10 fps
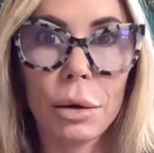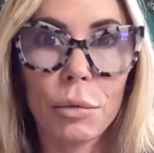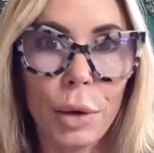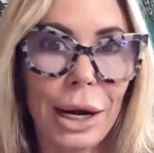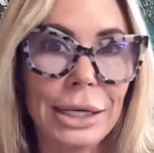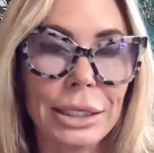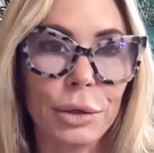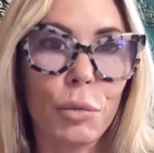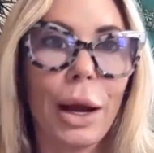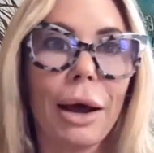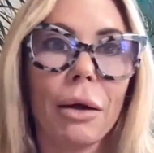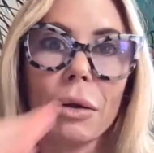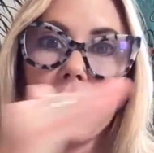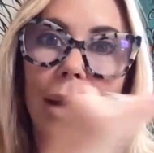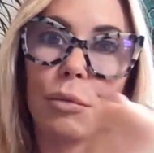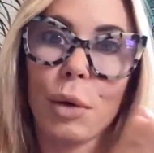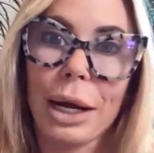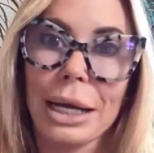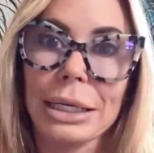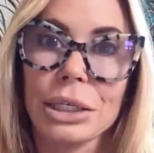what I did well and what
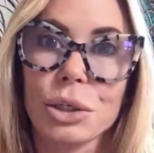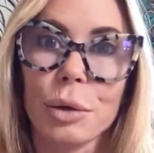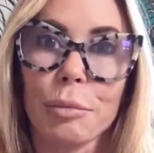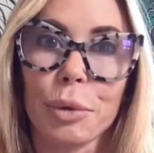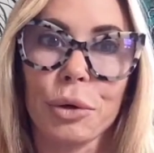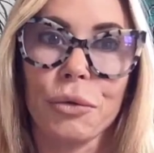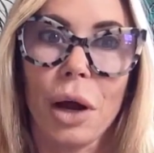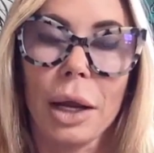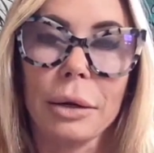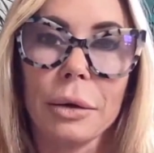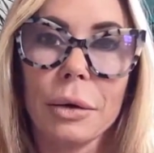I need to improve on.